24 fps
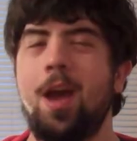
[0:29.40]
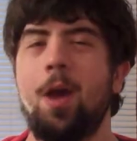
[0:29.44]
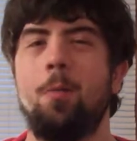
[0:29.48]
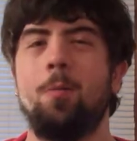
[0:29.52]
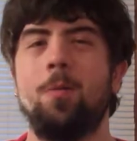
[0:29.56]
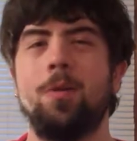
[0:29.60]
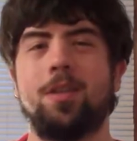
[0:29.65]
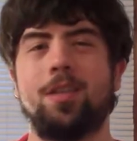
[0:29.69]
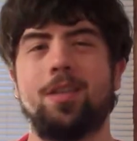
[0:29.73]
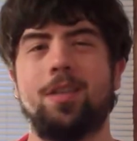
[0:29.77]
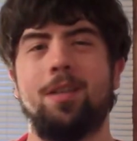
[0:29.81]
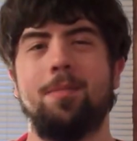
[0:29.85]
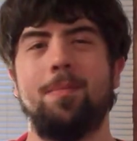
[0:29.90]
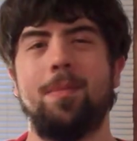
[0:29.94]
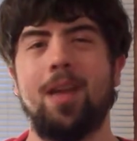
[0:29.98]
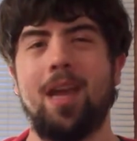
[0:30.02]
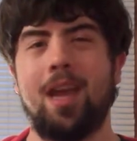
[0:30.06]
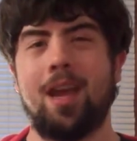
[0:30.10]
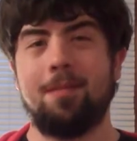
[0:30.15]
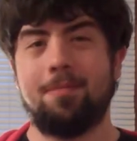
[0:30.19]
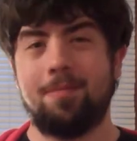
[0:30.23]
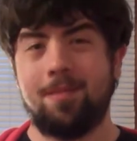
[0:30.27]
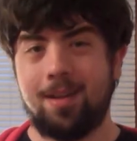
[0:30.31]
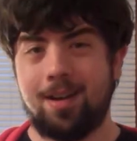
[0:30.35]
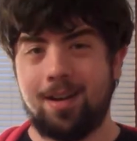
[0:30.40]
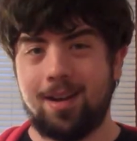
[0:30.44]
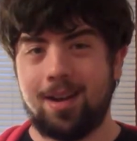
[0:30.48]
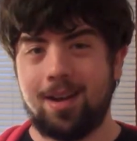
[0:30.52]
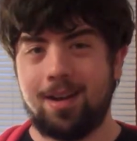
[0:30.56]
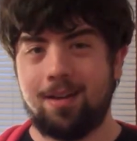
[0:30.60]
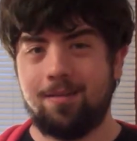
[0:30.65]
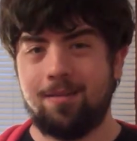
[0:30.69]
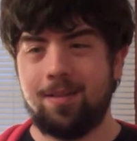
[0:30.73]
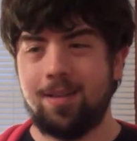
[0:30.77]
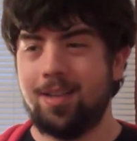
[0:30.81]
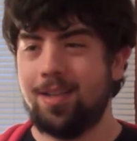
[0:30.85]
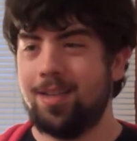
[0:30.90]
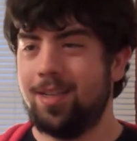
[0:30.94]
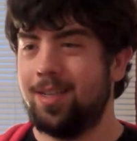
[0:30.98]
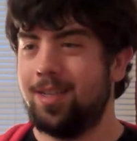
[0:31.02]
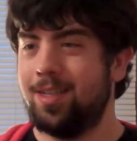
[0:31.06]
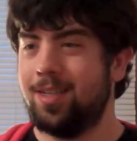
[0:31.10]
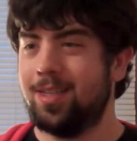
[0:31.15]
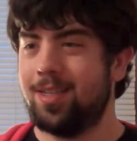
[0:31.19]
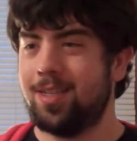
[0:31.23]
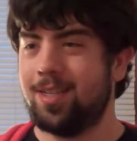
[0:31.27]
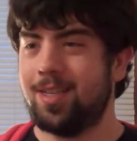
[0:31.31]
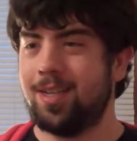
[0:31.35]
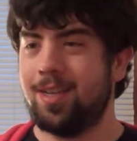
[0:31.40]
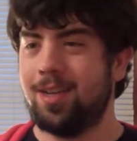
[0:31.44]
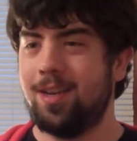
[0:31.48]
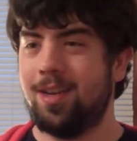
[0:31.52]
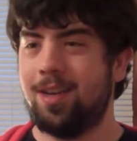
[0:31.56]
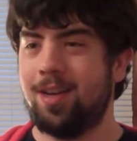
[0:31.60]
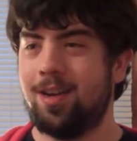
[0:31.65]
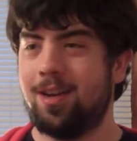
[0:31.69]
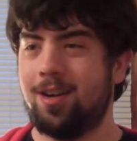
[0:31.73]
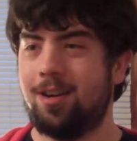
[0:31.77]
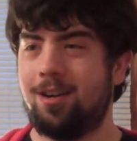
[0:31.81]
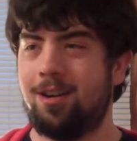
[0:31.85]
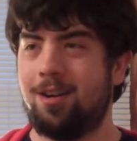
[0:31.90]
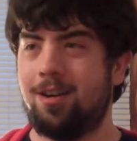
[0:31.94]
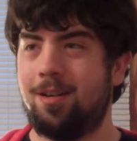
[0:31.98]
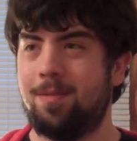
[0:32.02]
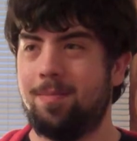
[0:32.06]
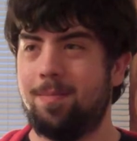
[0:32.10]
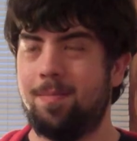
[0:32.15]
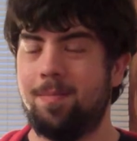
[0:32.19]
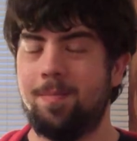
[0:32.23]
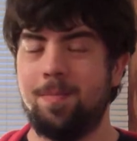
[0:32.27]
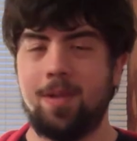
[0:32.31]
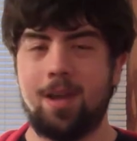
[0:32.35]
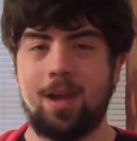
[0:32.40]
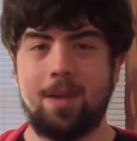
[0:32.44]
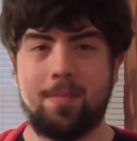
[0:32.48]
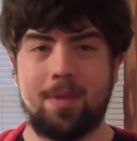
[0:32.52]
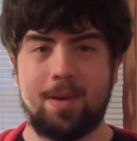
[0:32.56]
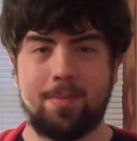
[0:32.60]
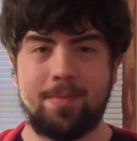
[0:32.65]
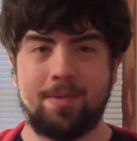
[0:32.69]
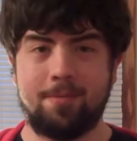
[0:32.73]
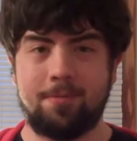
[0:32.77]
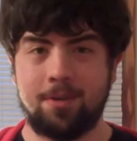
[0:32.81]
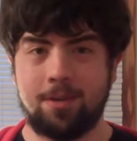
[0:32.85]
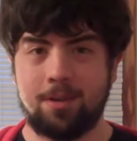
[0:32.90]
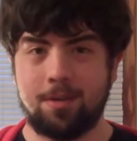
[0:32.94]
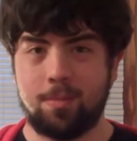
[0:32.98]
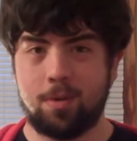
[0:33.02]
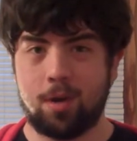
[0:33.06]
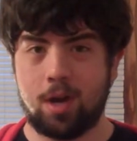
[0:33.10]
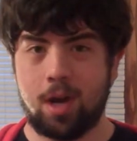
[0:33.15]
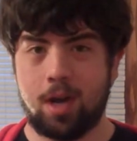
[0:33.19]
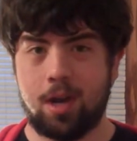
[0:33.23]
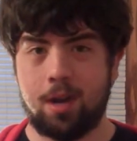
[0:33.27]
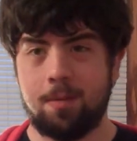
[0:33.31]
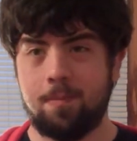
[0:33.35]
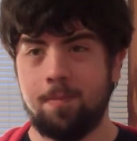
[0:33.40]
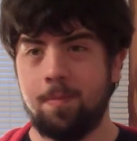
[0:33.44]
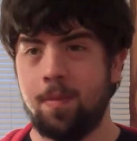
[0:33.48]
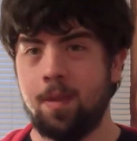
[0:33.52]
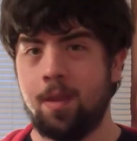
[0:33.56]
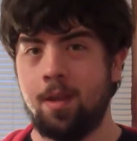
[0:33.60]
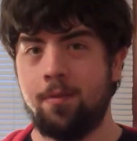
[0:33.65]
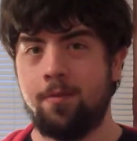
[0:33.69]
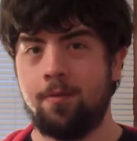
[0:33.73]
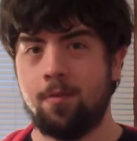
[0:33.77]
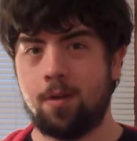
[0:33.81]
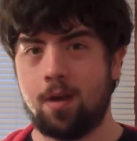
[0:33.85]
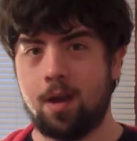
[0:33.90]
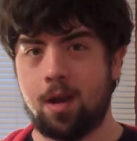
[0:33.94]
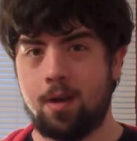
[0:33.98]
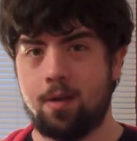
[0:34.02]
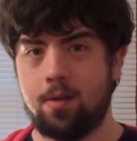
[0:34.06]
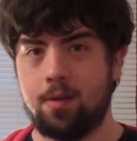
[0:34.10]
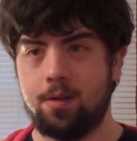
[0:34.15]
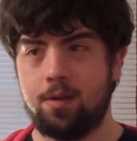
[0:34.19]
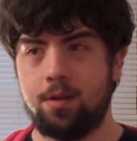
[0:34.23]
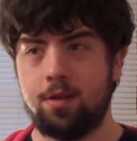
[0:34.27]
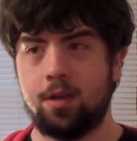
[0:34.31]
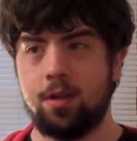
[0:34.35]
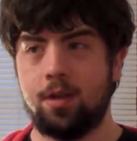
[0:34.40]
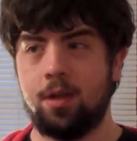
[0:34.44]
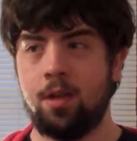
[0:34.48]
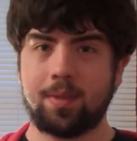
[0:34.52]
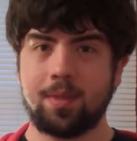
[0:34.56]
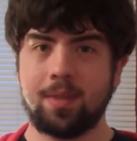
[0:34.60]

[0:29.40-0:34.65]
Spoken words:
What's going to be happening now is I'm on my winter break for college,